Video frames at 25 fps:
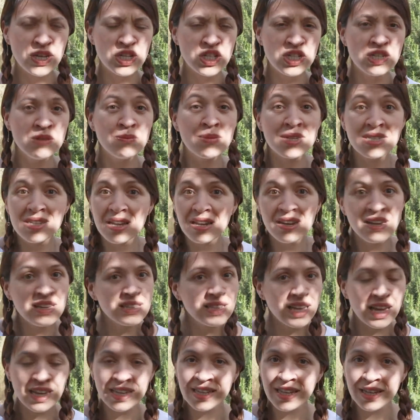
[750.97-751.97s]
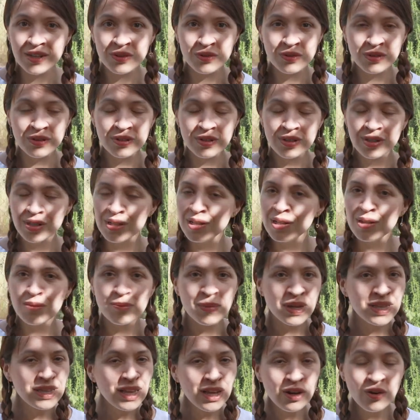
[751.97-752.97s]
But now they were changed and they
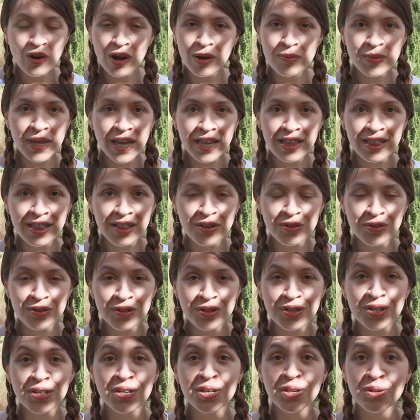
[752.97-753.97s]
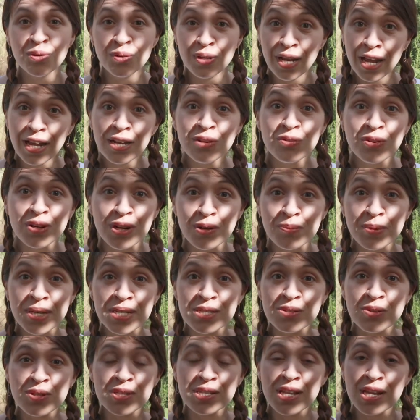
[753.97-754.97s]
stopped attacking others, for Jesus
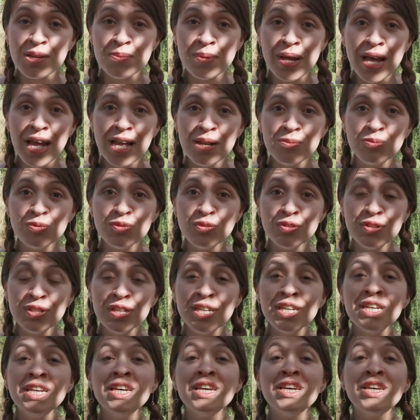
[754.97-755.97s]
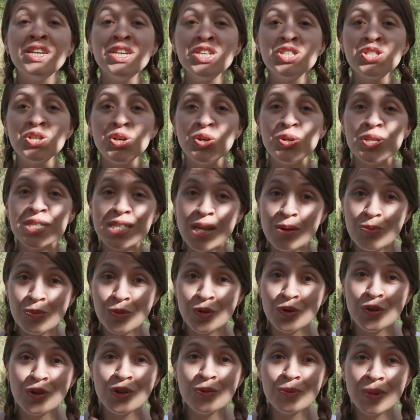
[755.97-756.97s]
was in their hearts. And they
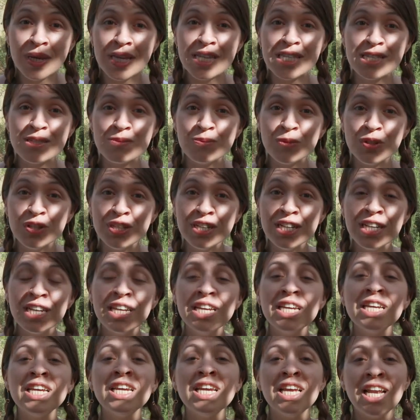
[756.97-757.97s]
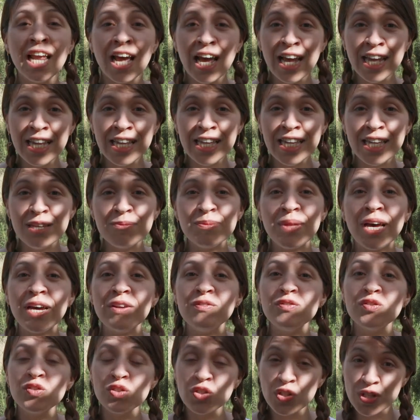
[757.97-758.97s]
started calling them by their real name.
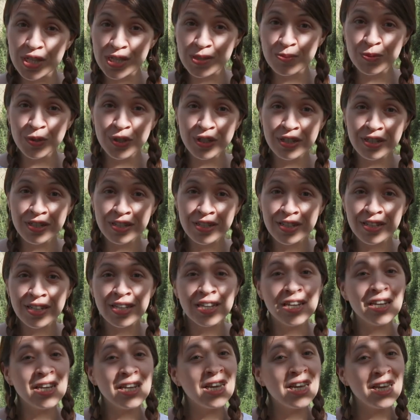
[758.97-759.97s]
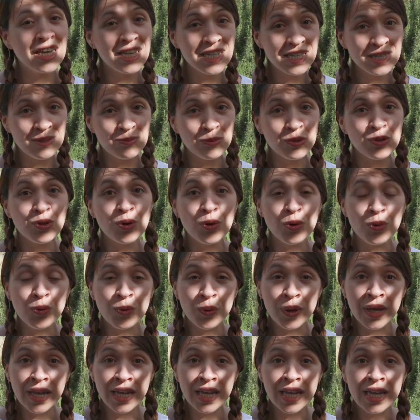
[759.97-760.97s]
Do you know what is it? It is
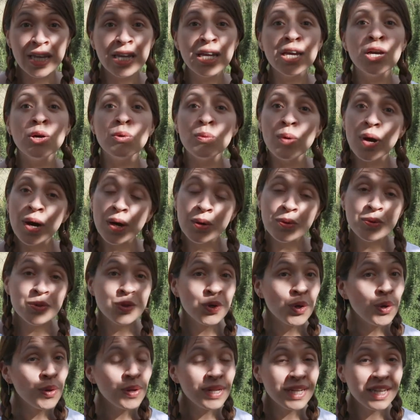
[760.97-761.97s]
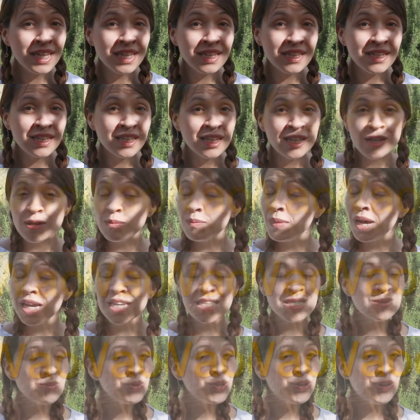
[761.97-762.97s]
Waodani, not
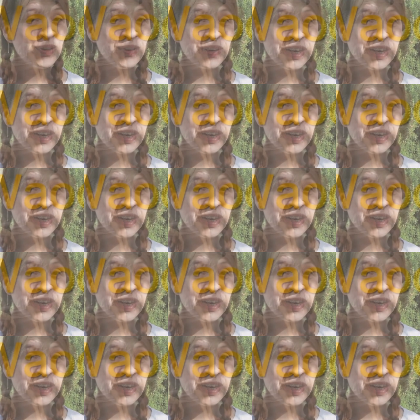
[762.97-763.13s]
Aucas.